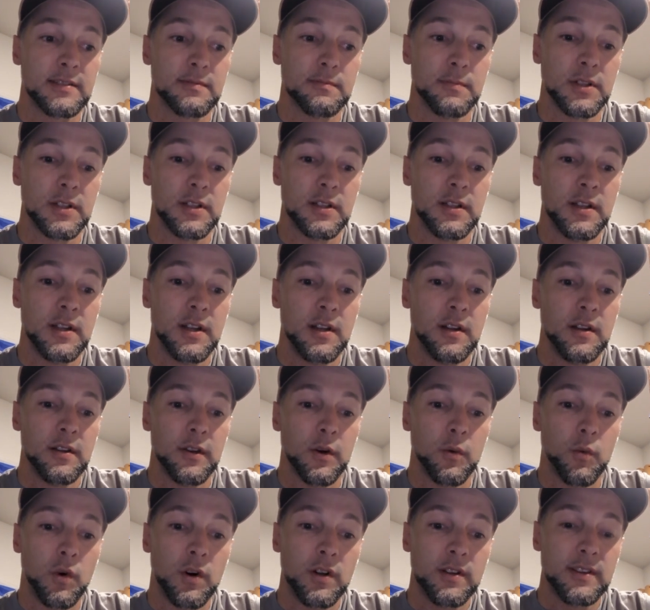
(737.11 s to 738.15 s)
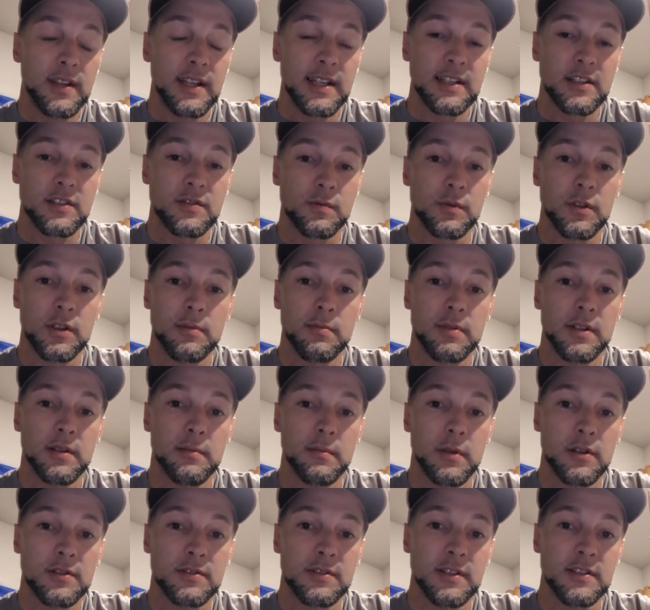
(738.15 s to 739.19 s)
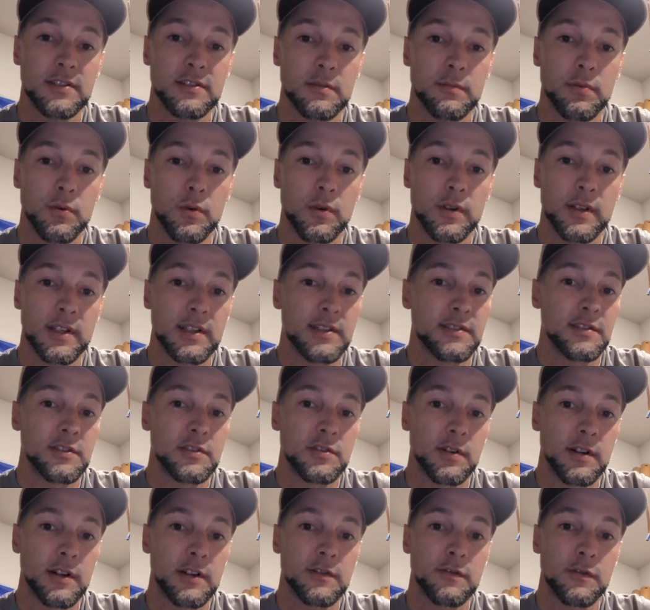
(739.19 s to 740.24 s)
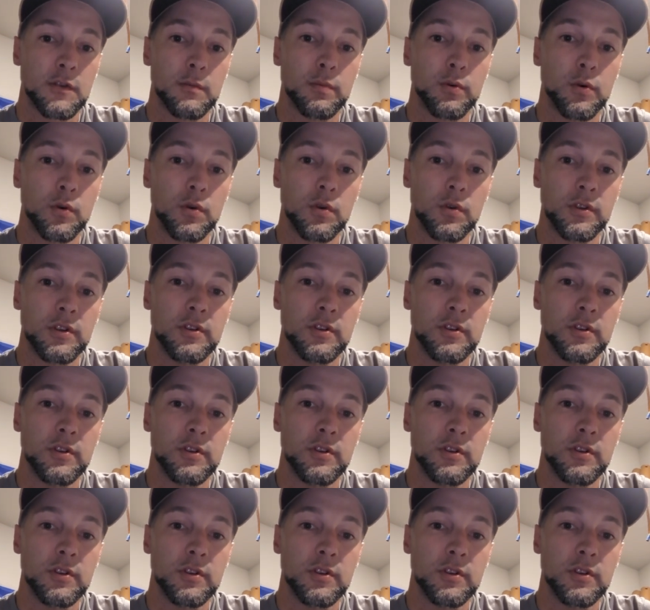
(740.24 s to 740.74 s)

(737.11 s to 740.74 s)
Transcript: but the one thing that's really been the most disappointing is the transfer portal.